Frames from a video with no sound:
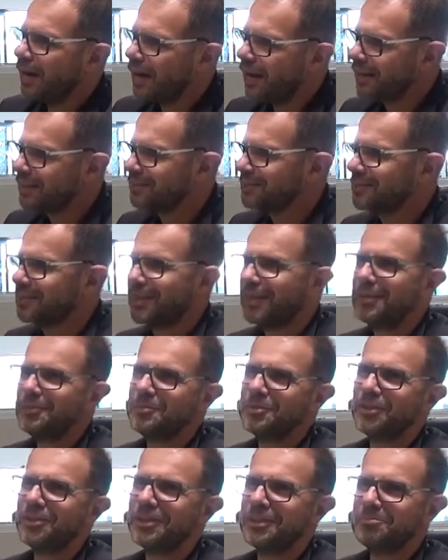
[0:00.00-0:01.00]
arts,
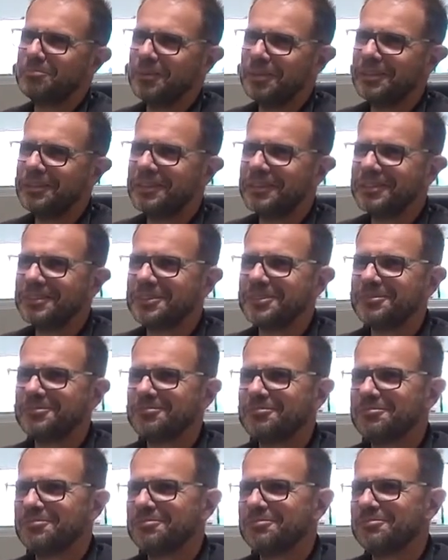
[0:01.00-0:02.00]
culture, and buildings?
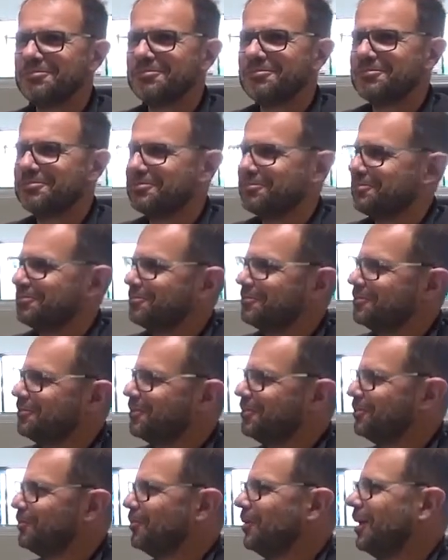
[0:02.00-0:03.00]
Yes.
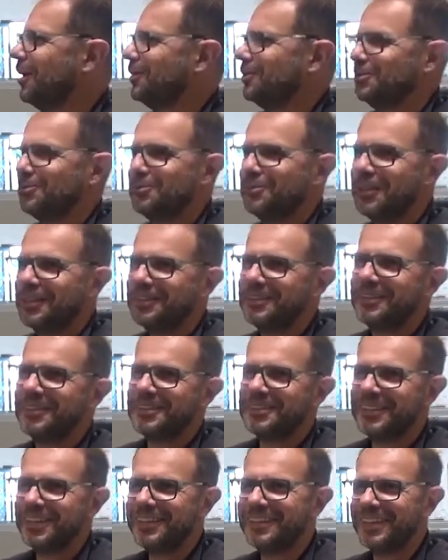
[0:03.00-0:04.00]
Wow. Where did
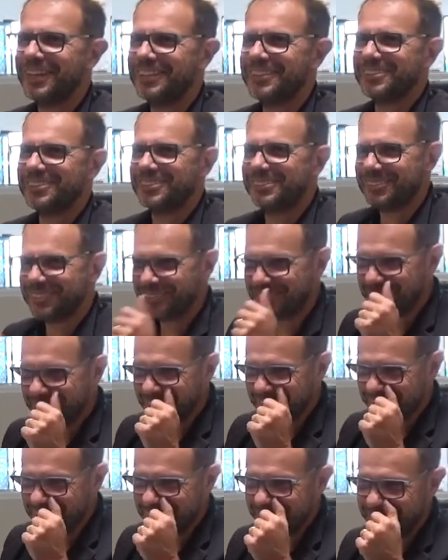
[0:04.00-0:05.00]
they say that? I
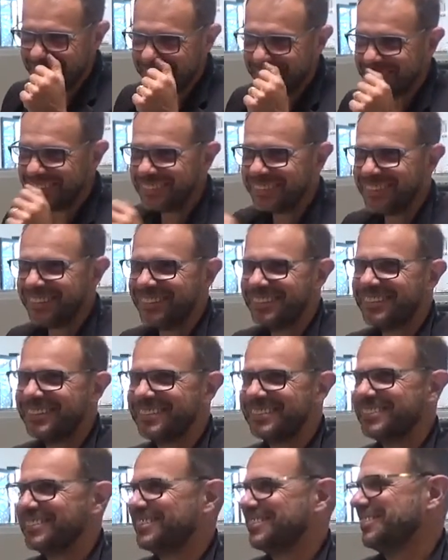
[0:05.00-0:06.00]
think it was in
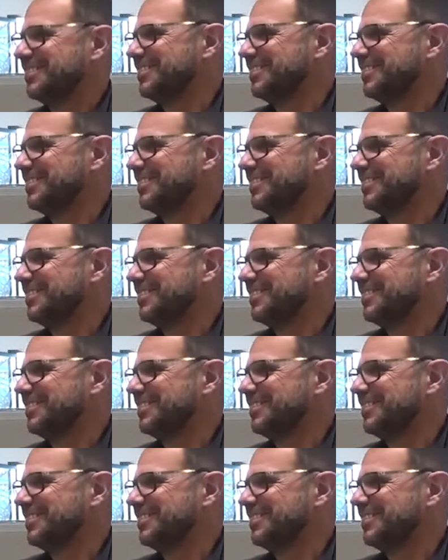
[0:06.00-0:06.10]
Texas.